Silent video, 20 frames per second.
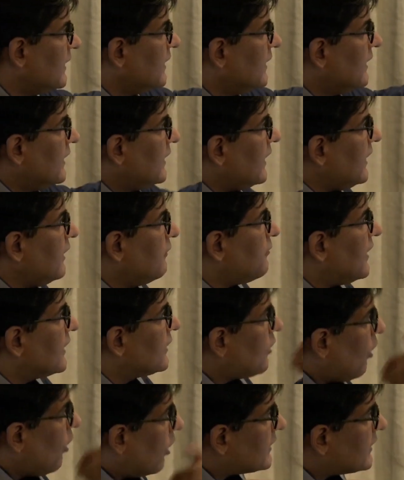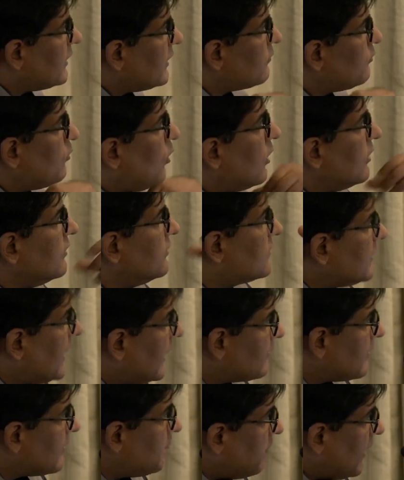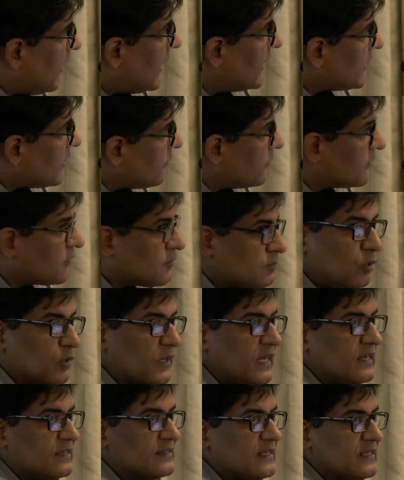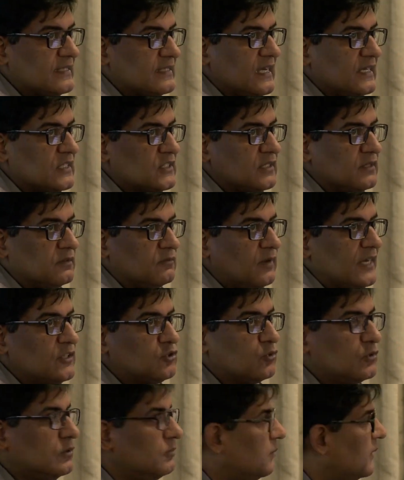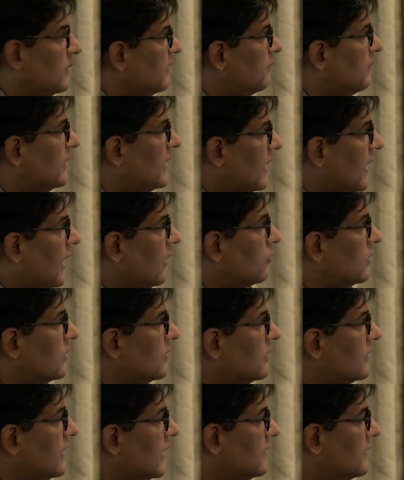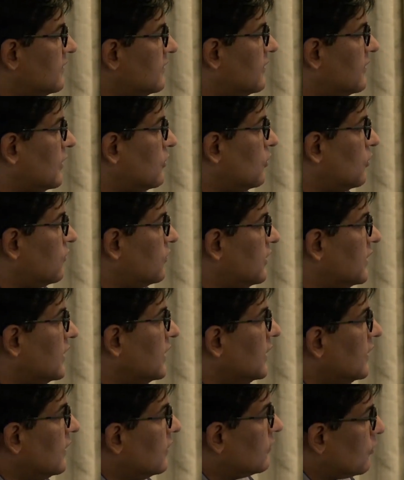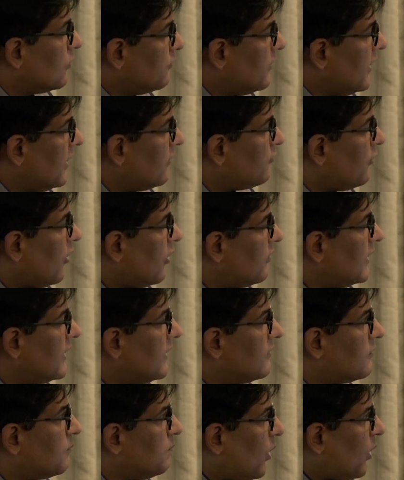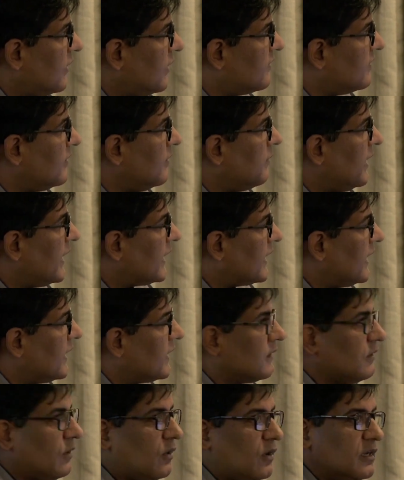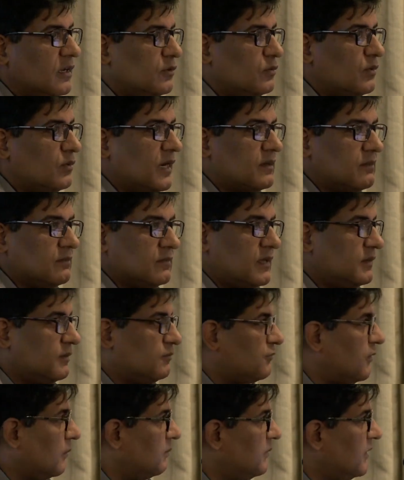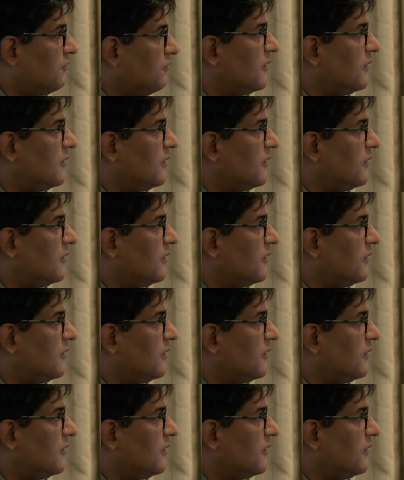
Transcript: if a doctor wants as a part of a smoking cessation, why shouldn't we be allowed? That is the question. So way forward is policy making, from different